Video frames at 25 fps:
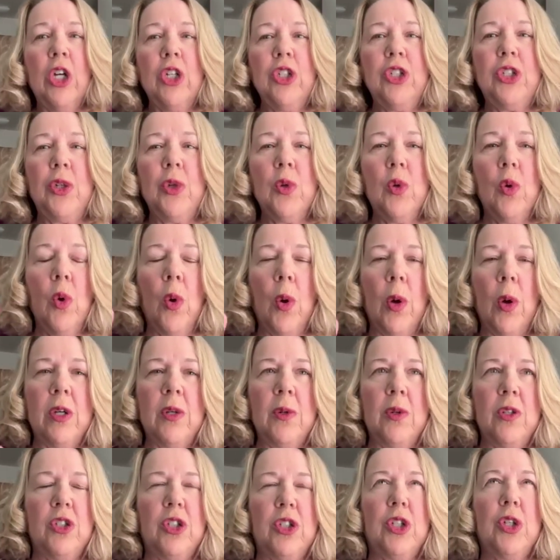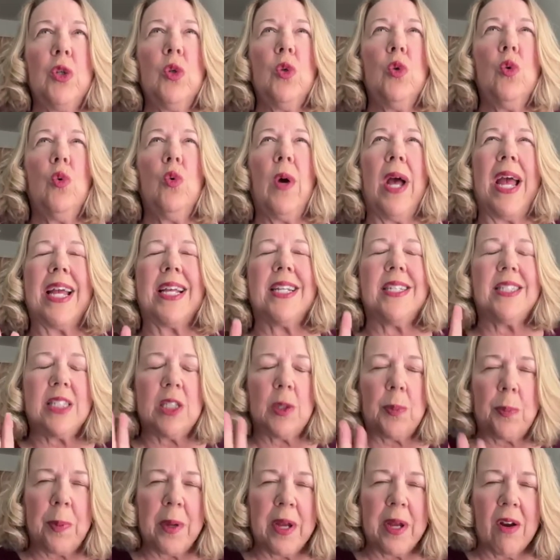to
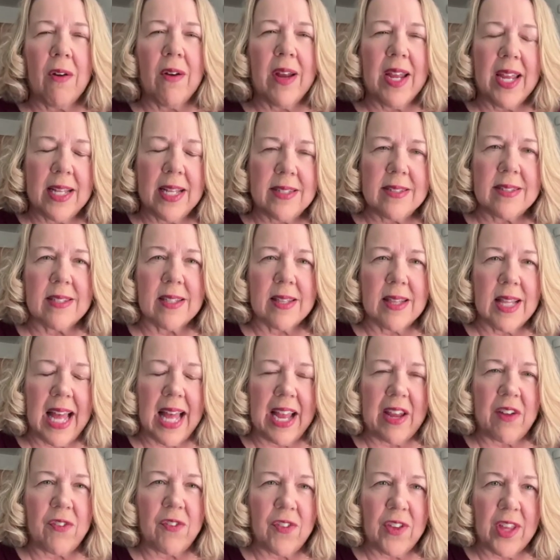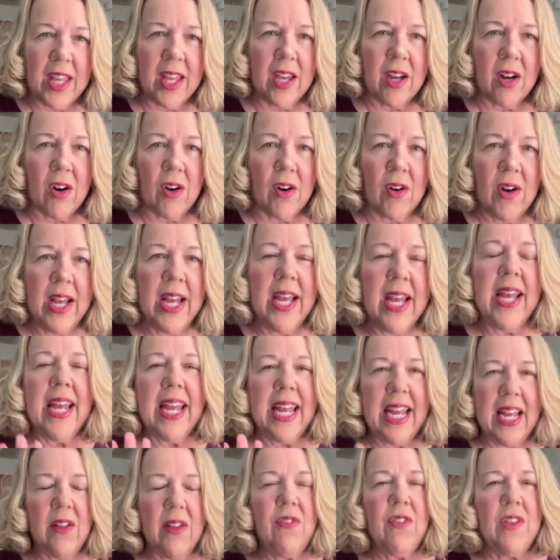experience life here
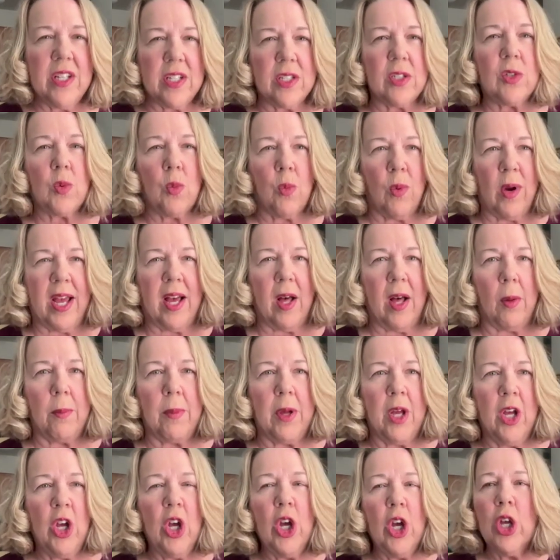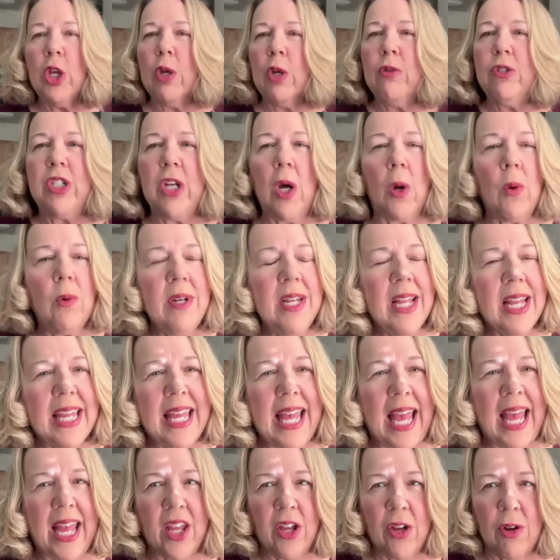in this realm. You don't
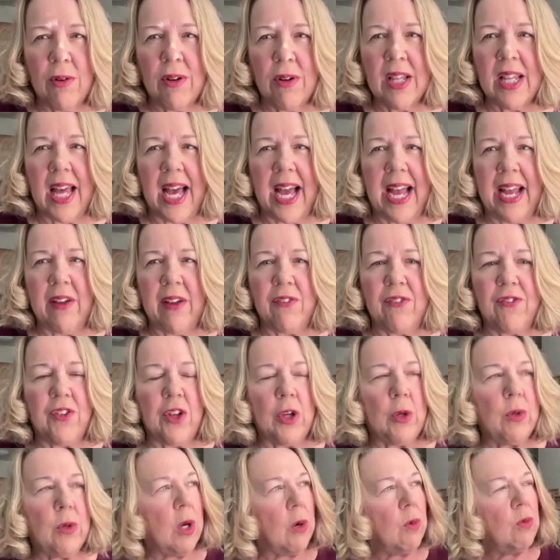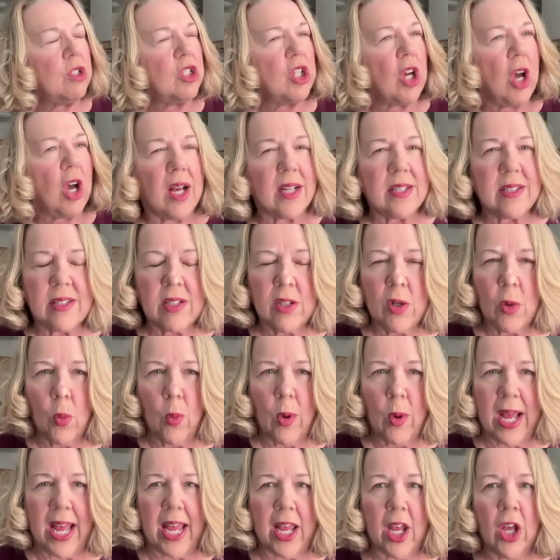negate your life, you don't toss it
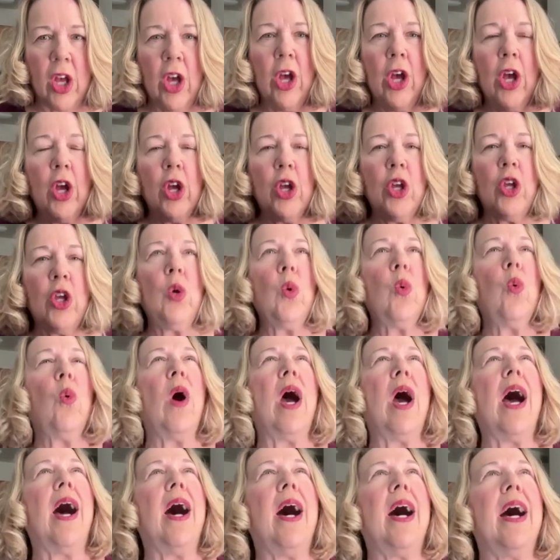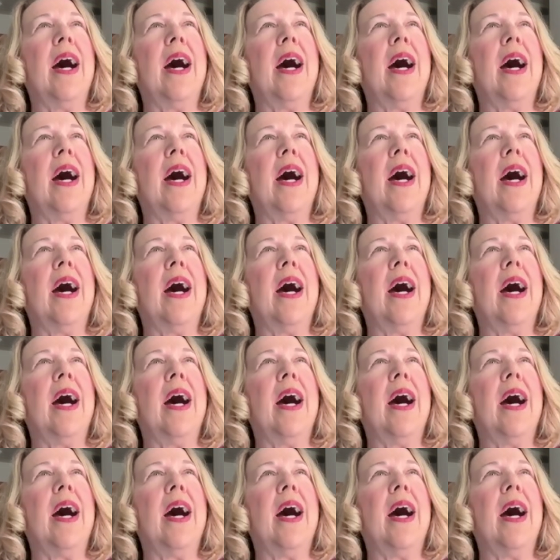away. You